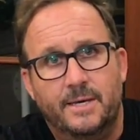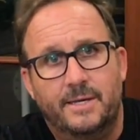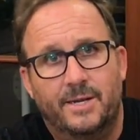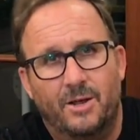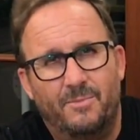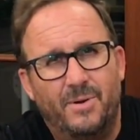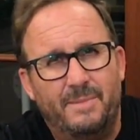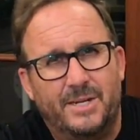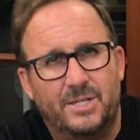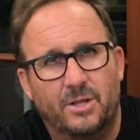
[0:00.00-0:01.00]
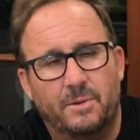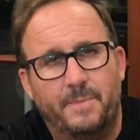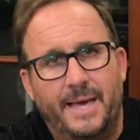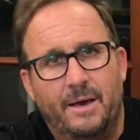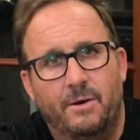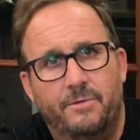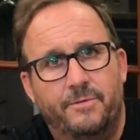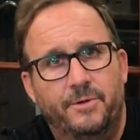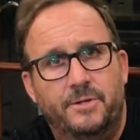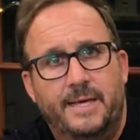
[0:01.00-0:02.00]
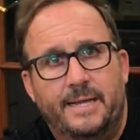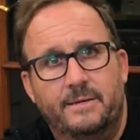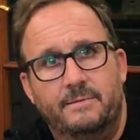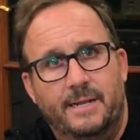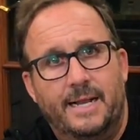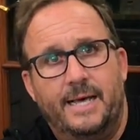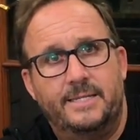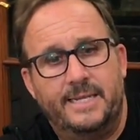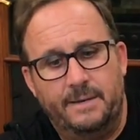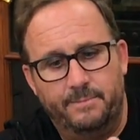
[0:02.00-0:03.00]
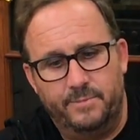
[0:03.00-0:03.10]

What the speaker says: pretty much a lot of power through to the last 10,